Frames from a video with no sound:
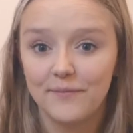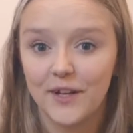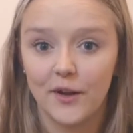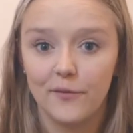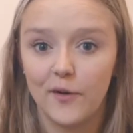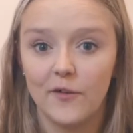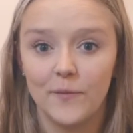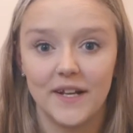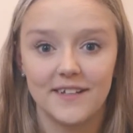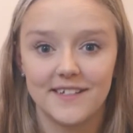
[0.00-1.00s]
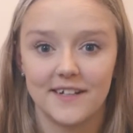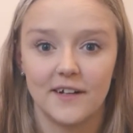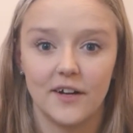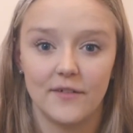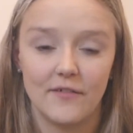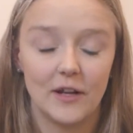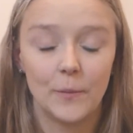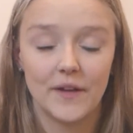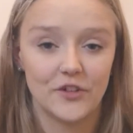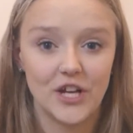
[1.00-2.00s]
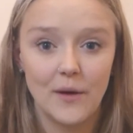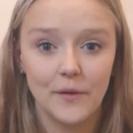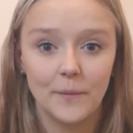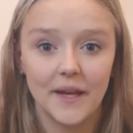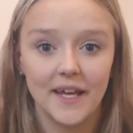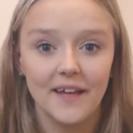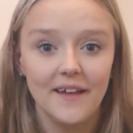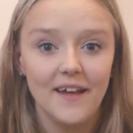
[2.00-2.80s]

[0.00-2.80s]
you know, 5 minutes to kind of have a little bit of a chat with me?